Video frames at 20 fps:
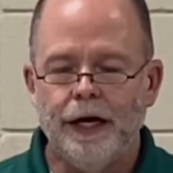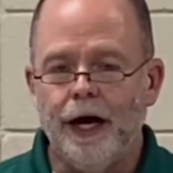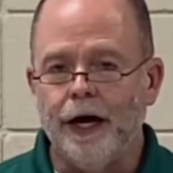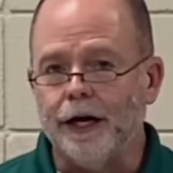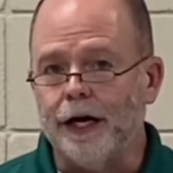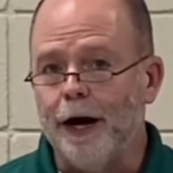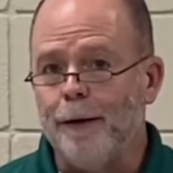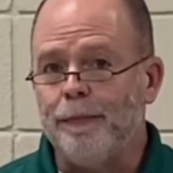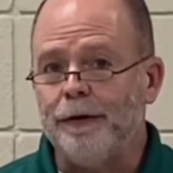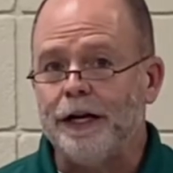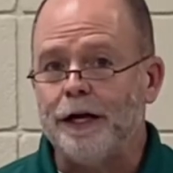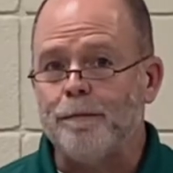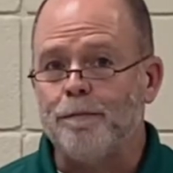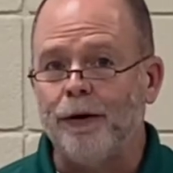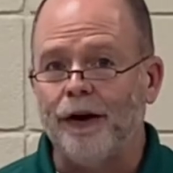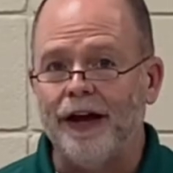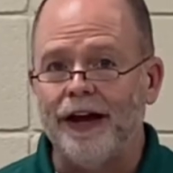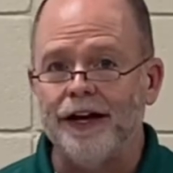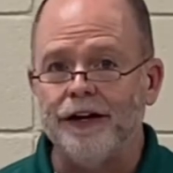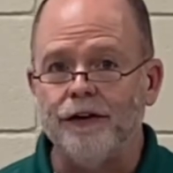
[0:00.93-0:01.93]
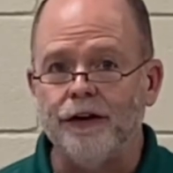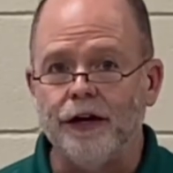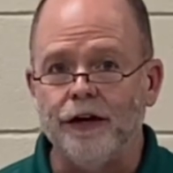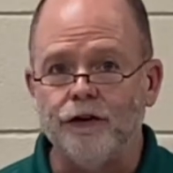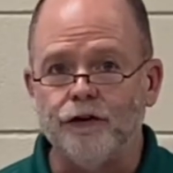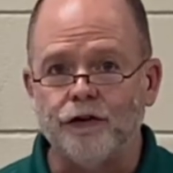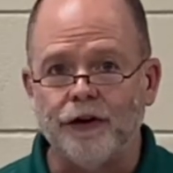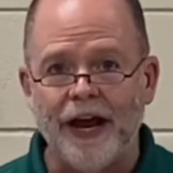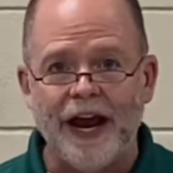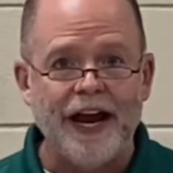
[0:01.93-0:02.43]
A company planned
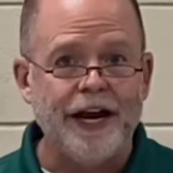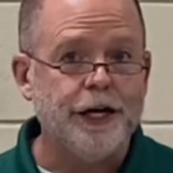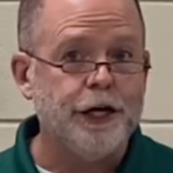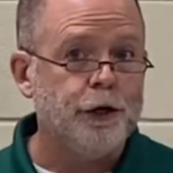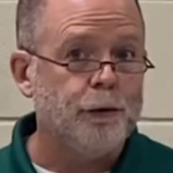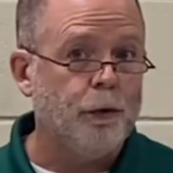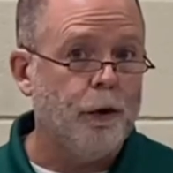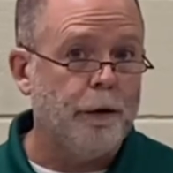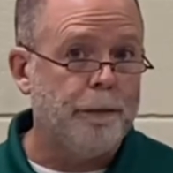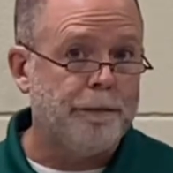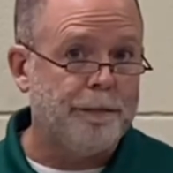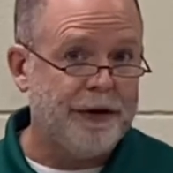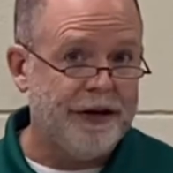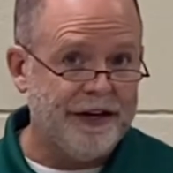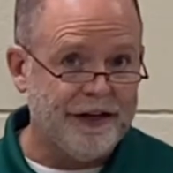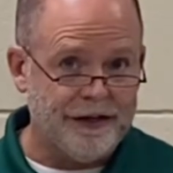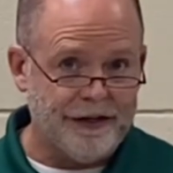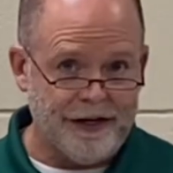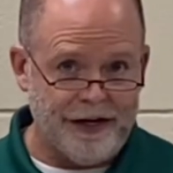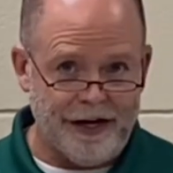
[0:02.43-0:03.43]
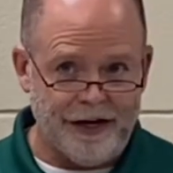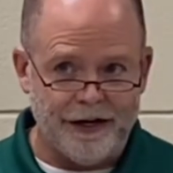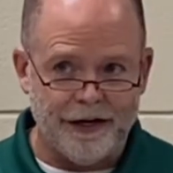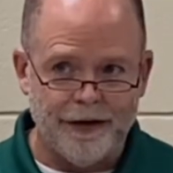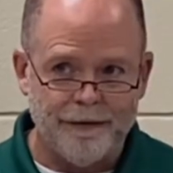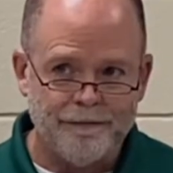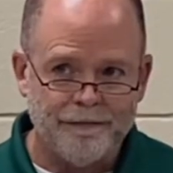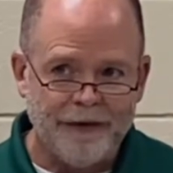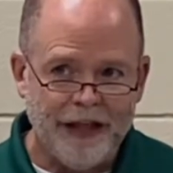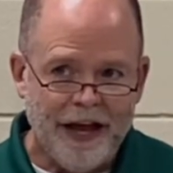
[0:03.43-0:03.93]
its annual picnic.